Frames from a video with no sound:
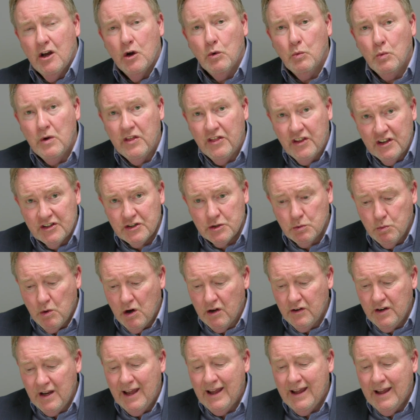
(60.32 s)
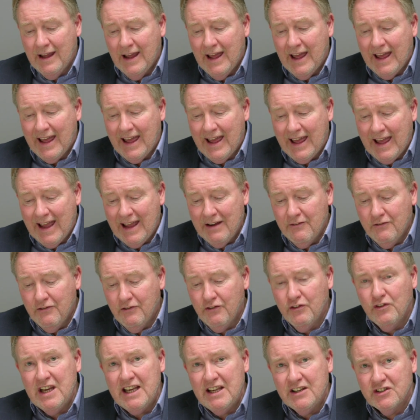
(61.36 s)
With this one,
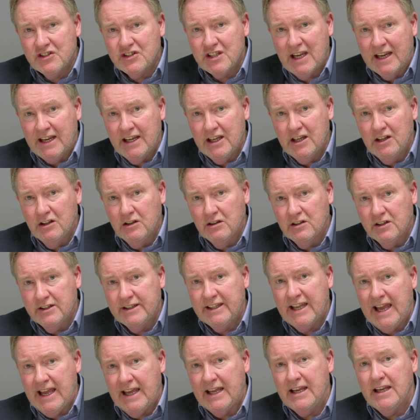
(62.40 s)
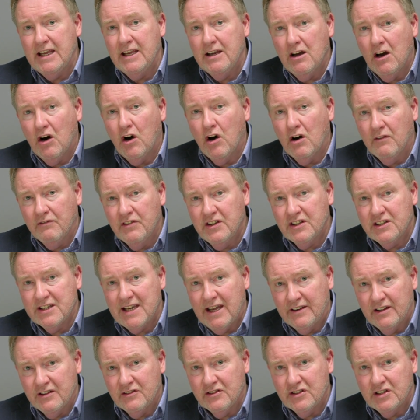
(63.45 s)
every single day of the
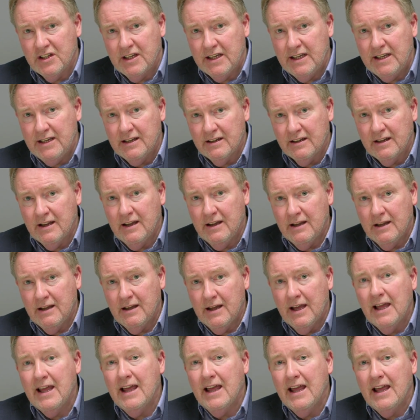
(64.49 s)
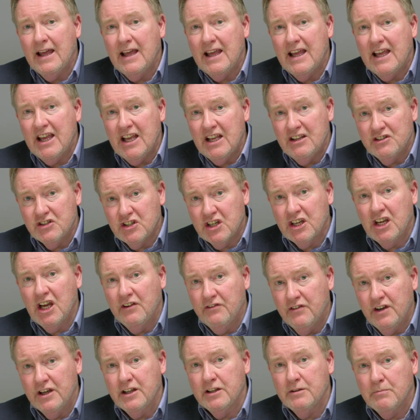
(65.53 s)
tenancy is
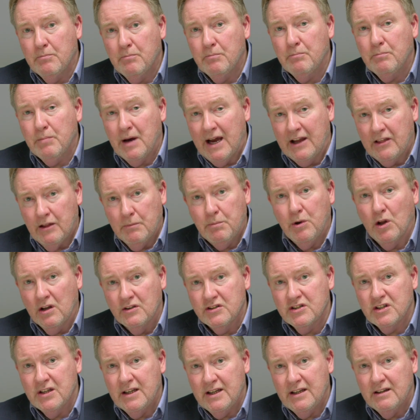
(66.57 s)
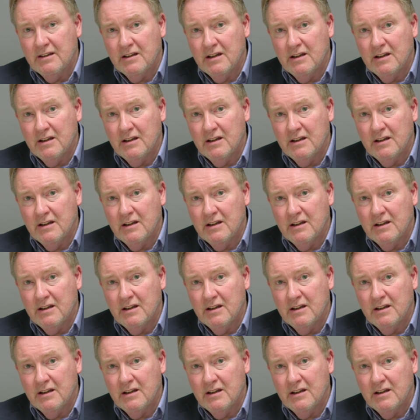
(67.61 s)
covered by the policy.